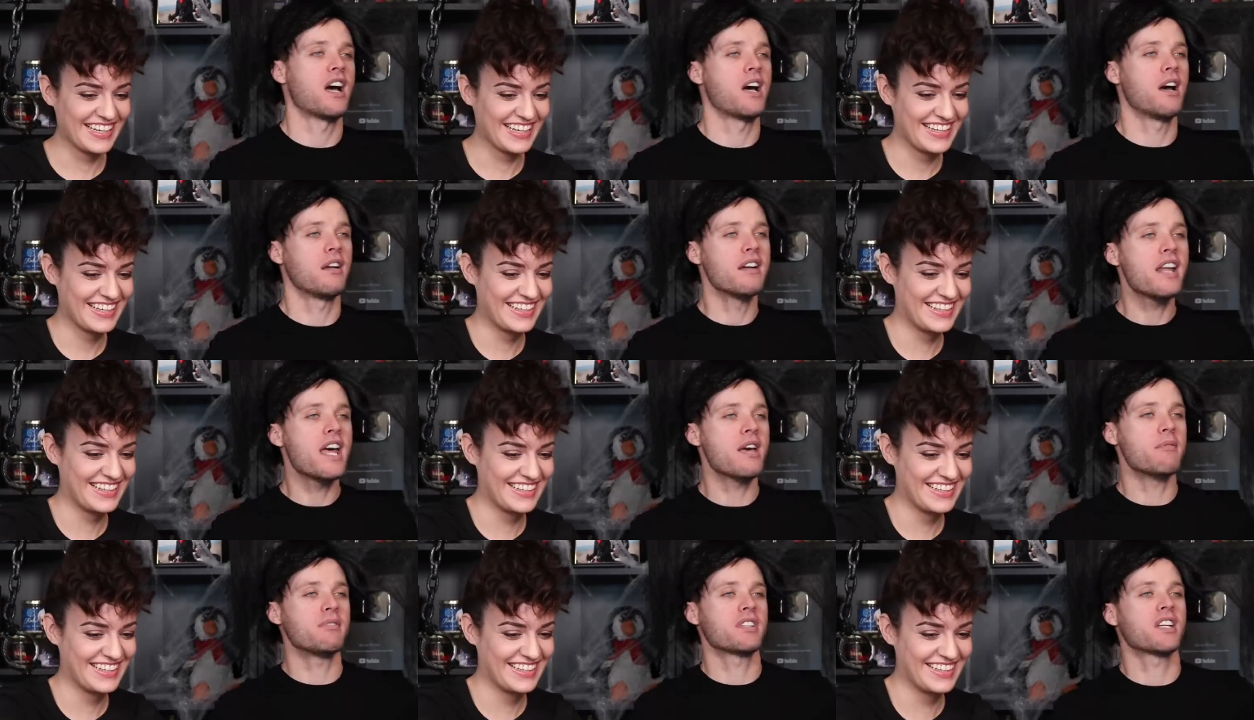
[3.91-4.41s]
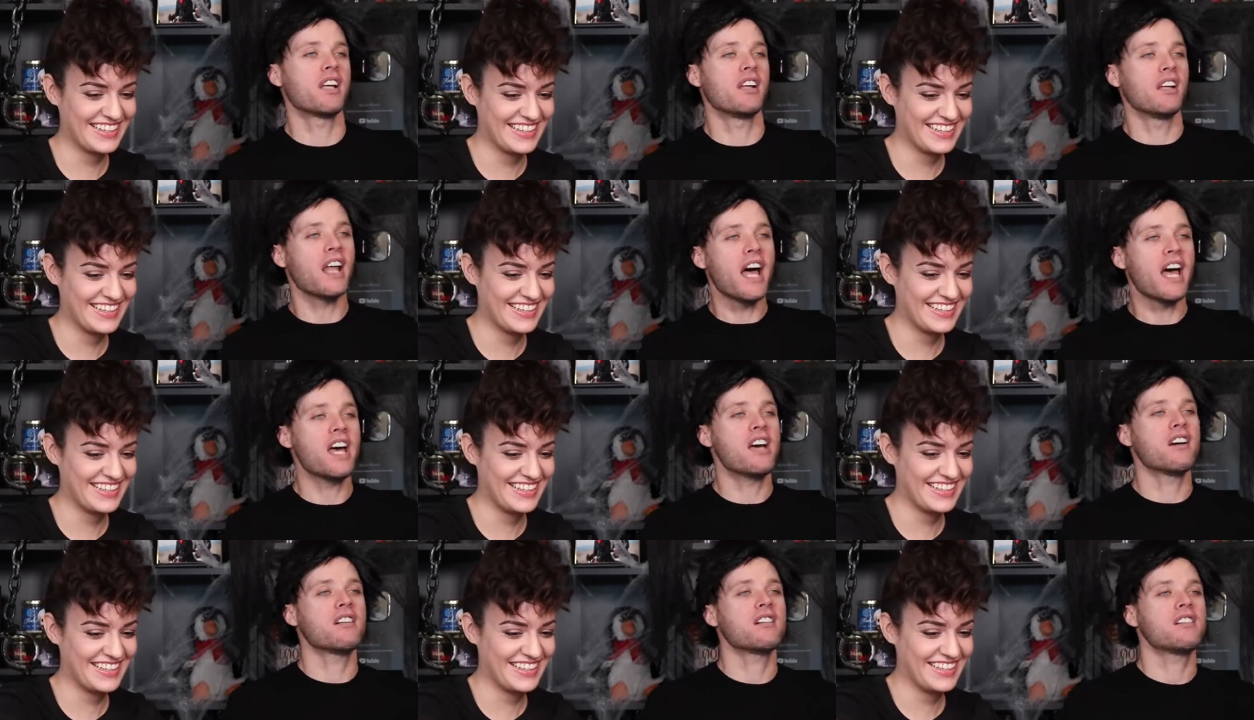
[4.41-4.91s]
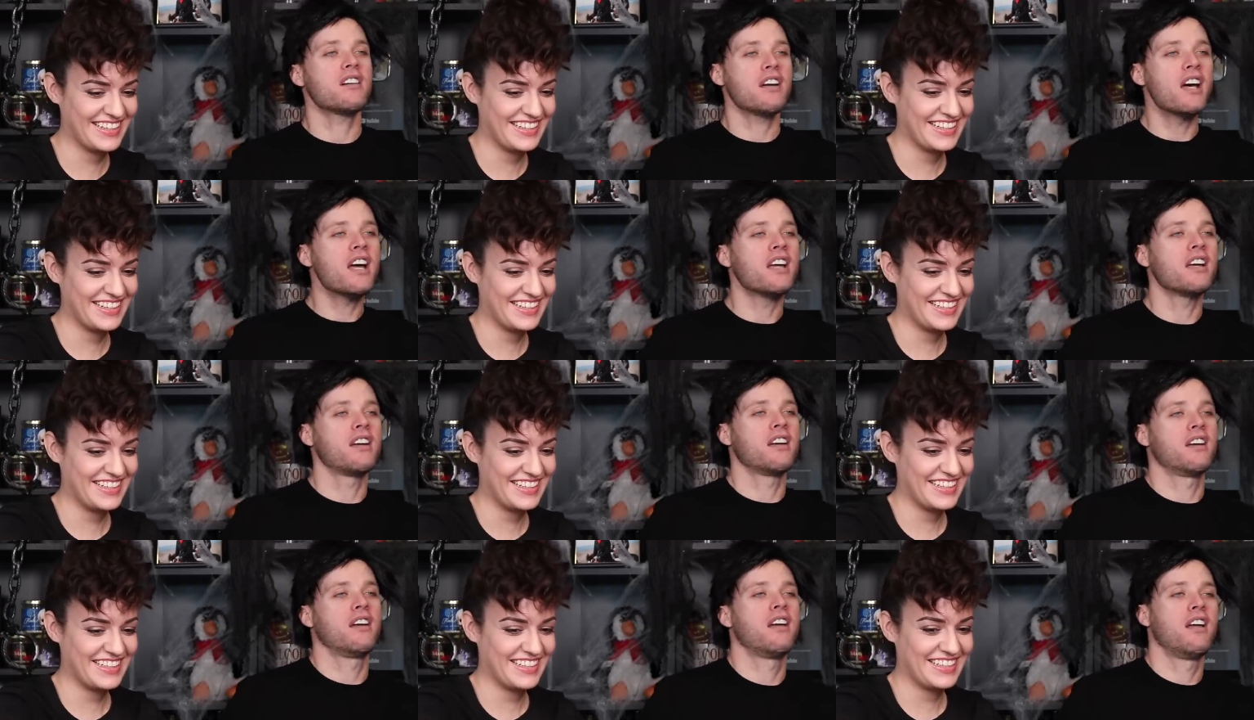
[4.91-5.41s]
Speaker 1: My name is Kaleo,
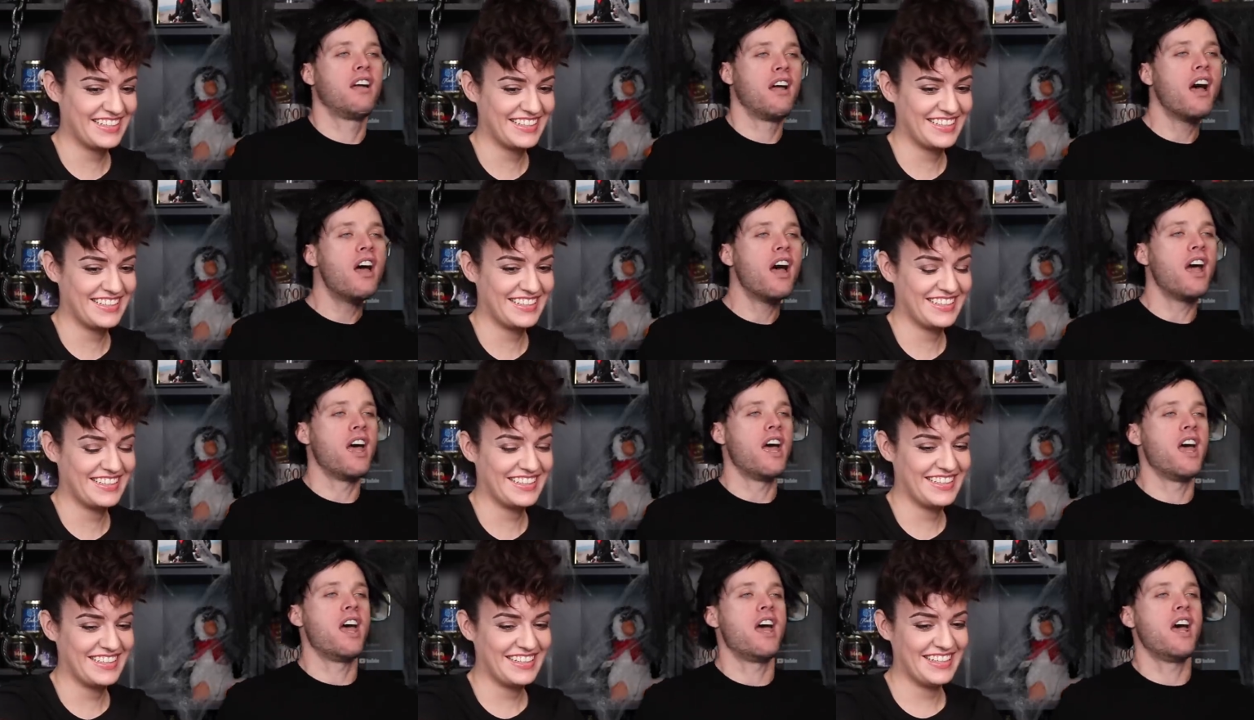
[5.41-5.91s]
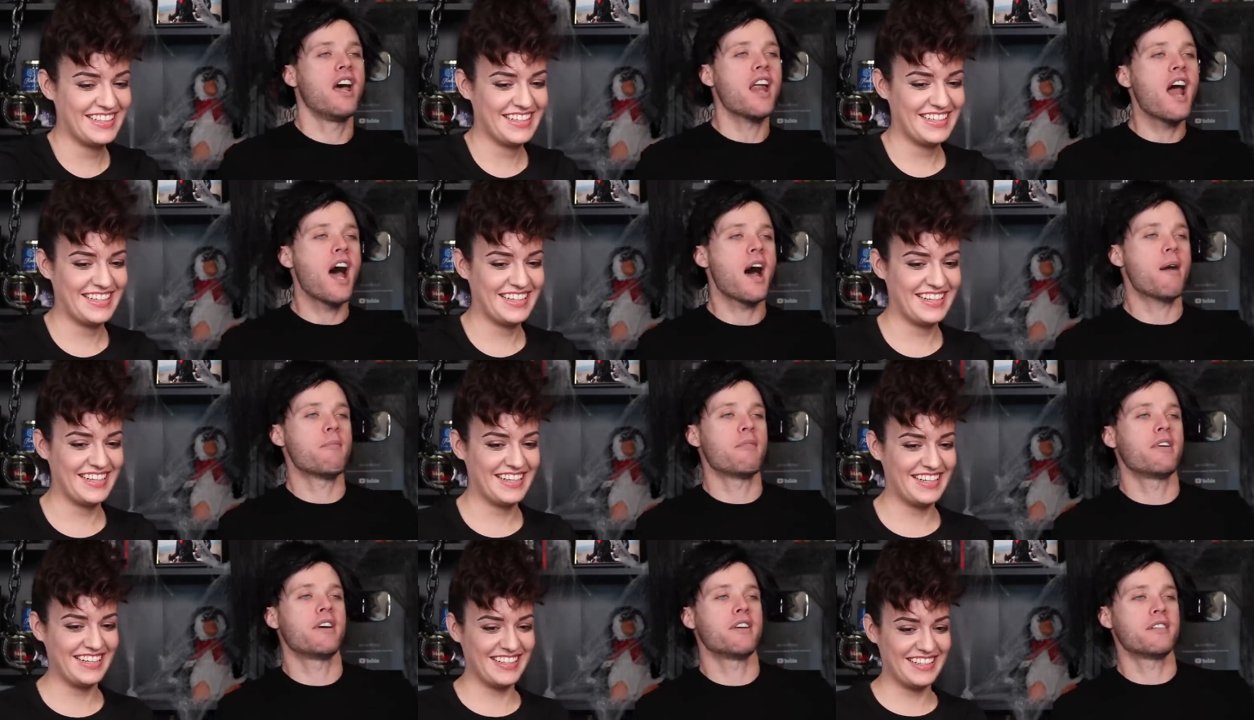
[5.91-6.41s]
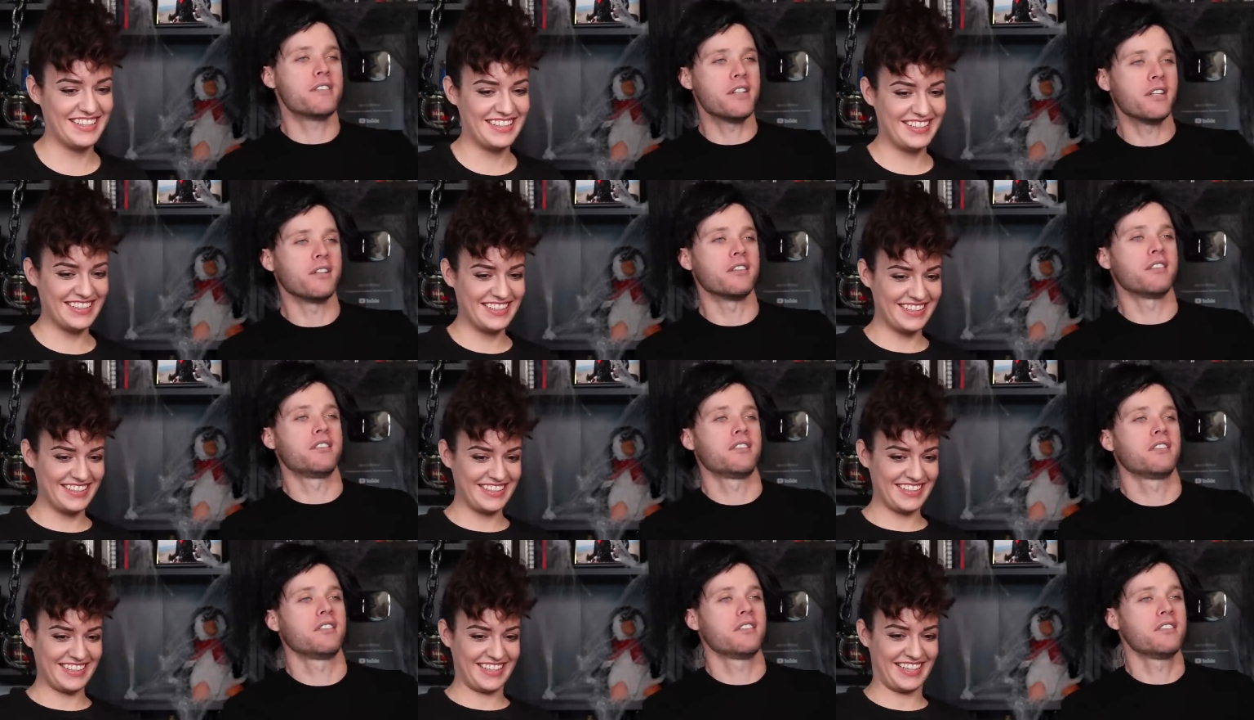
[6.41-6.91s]
and I'm a
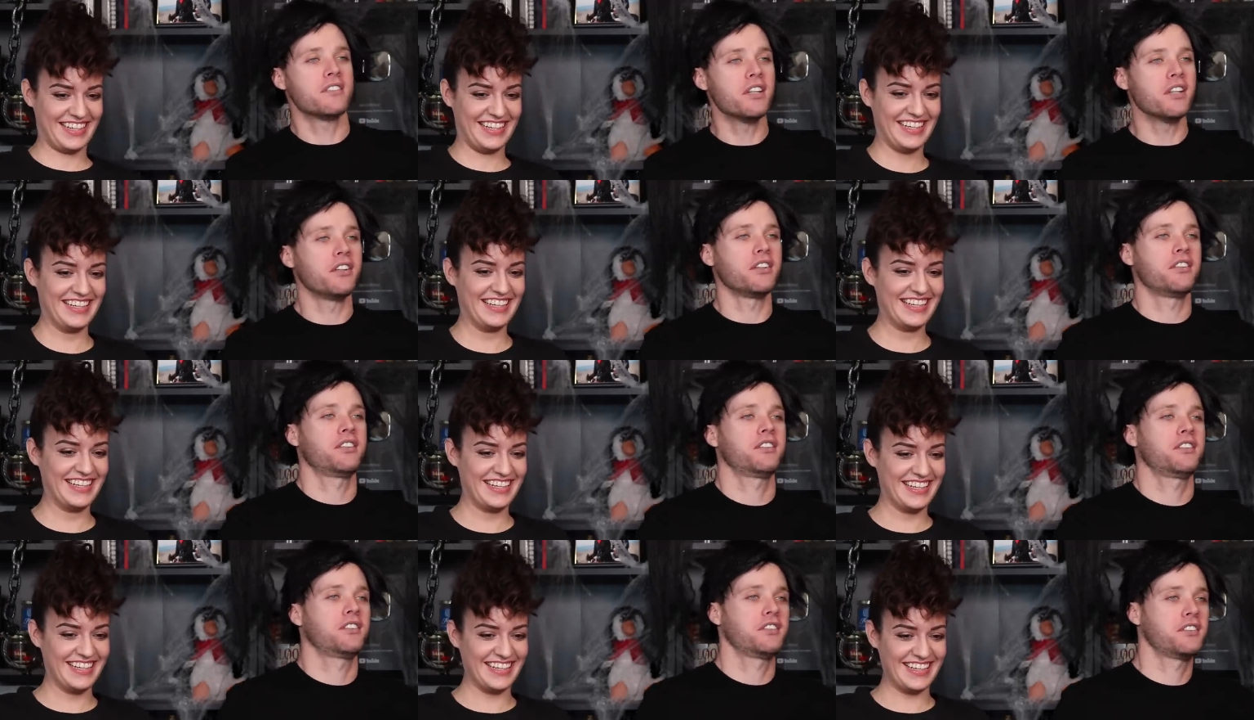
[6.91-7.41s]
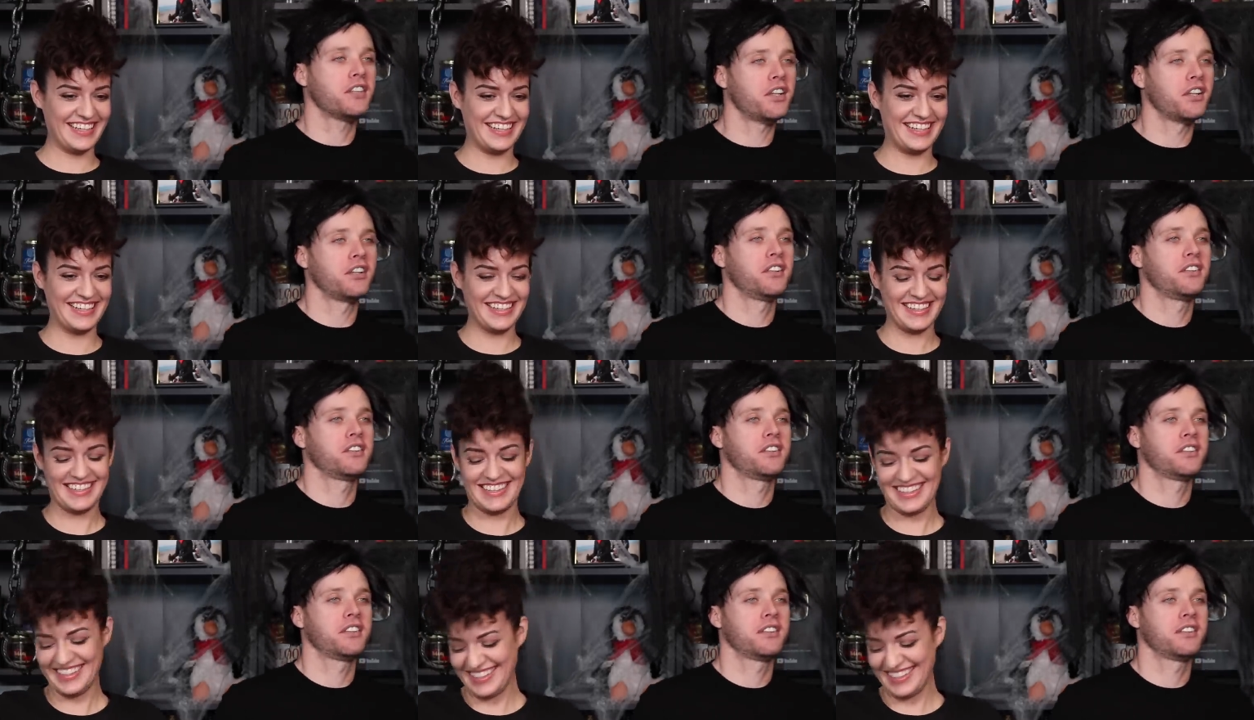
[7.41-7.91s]
douche, douche, douche.